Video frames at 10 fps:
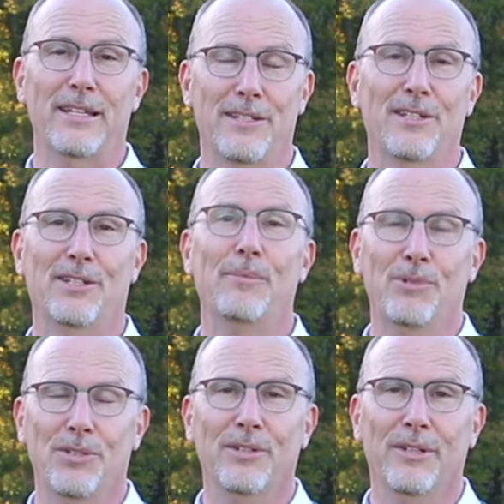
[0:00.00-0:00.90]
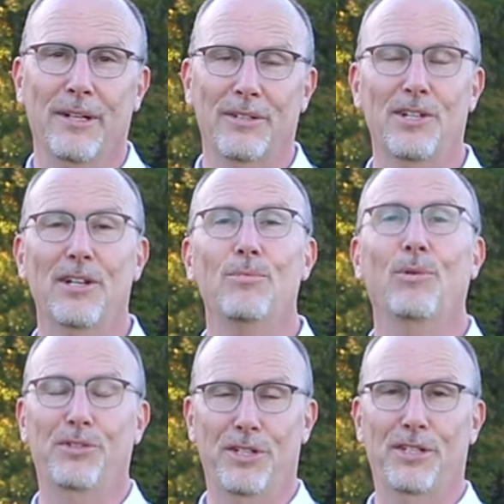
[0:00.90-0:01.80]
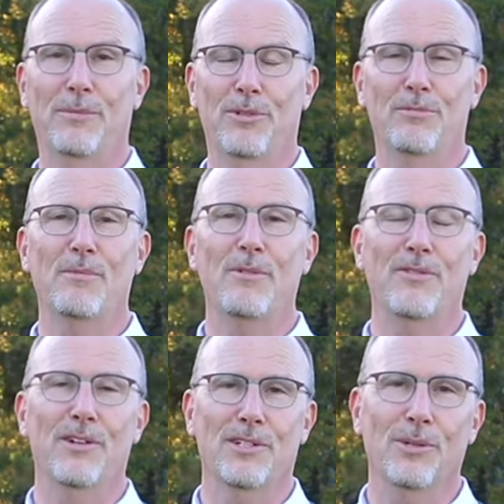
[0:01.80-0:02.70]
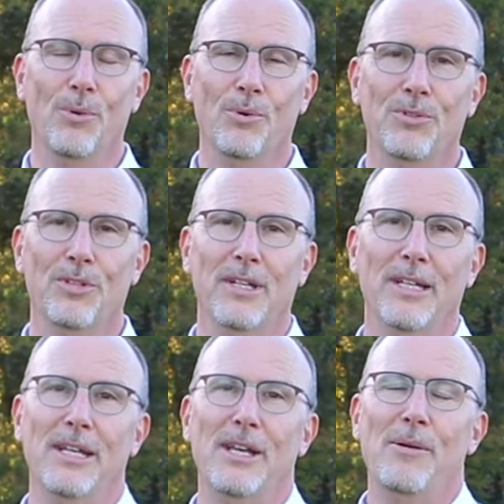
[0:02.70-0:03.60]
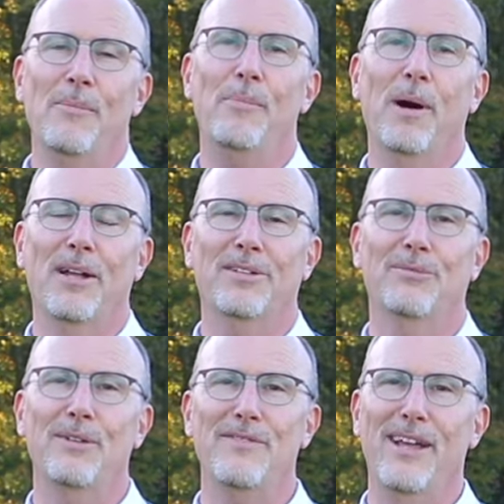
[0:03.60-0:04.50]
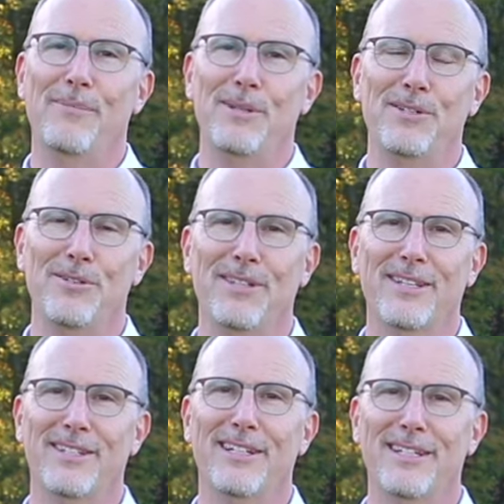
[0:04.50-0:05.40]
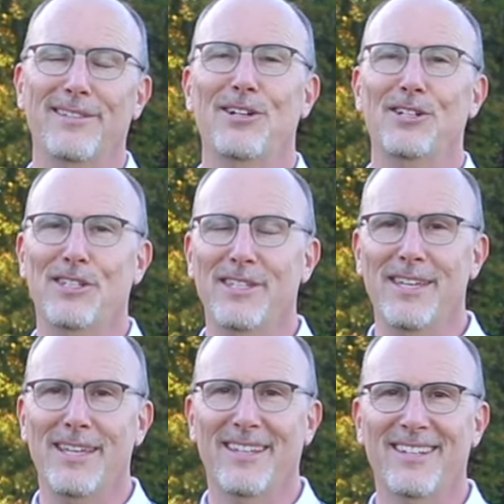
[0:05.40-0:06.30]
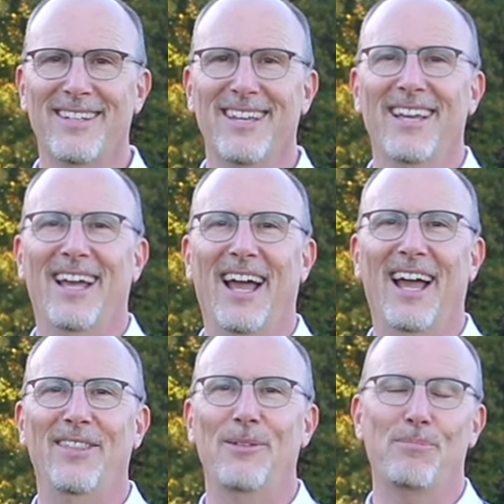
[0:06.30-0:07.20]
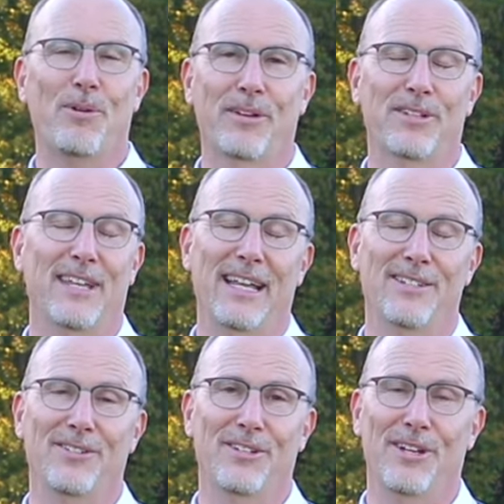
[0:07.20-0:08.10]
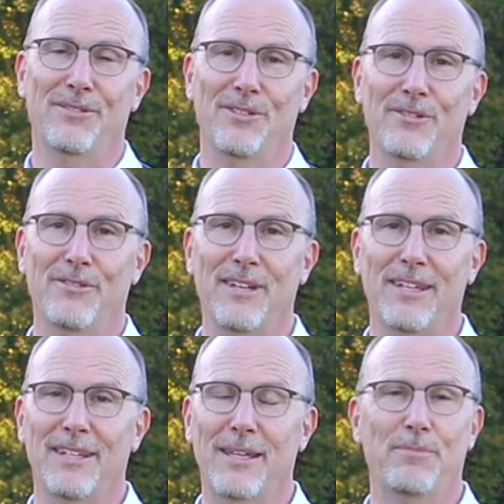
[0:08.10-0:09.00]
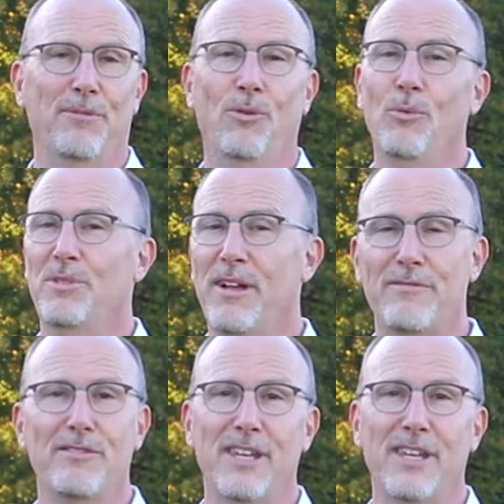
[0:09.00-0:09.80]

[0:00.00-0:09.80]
is the assumption, uh, certainly was the assumption when we first launched. But we've now been doing this nearly 30 years and the product stands on its own two feet. It performs every